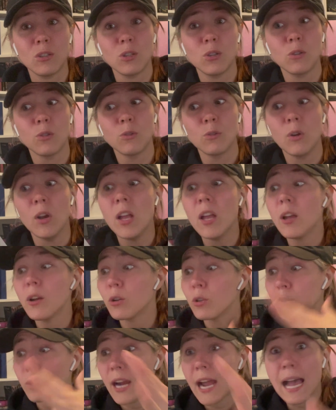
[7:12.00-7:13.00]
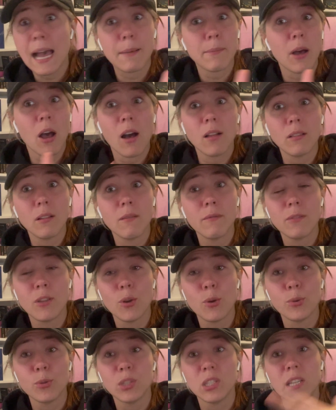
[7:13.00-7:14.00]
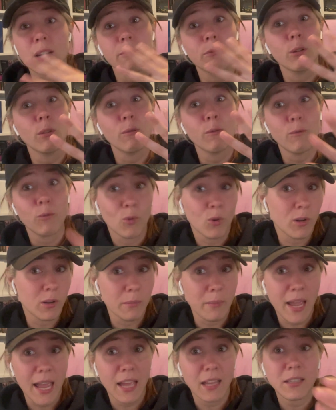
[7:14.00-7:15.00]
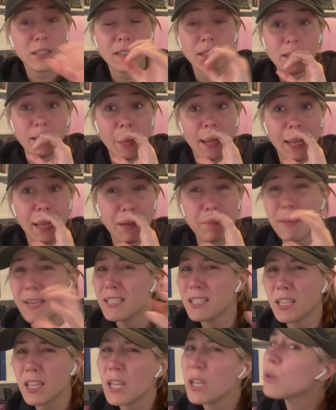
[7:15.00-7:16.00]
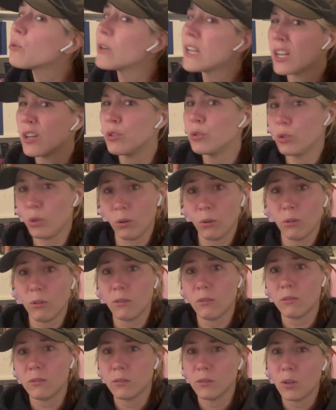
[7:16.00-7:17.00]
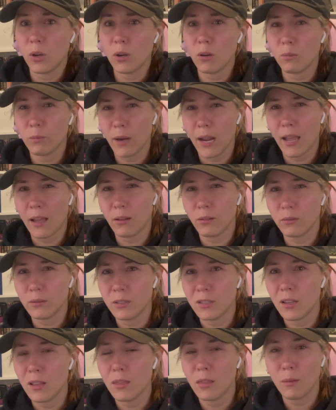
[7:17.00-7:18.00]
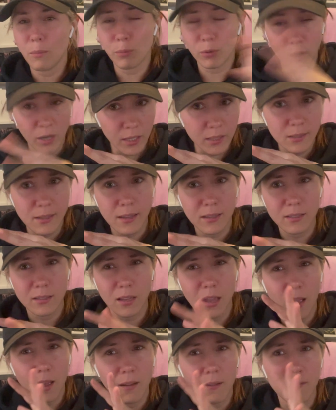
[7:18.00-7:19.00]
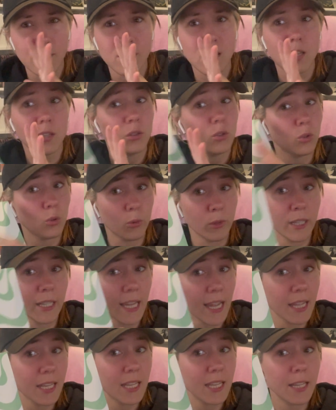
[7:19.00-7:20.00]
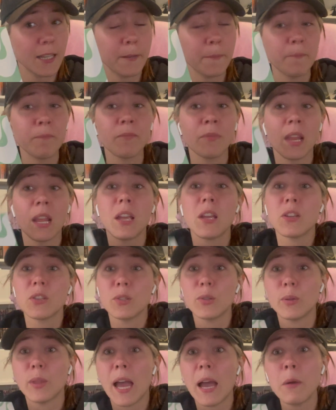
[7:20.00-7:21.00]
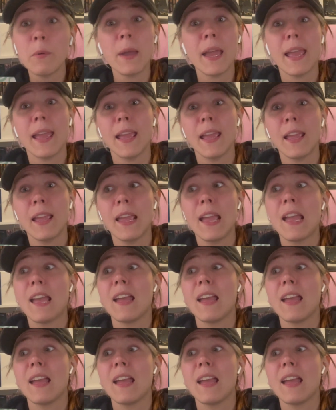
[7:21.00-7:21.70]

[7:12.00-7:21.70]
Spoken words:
to grab all of those different formats and basically create a journal around the process of this story idea. So that way,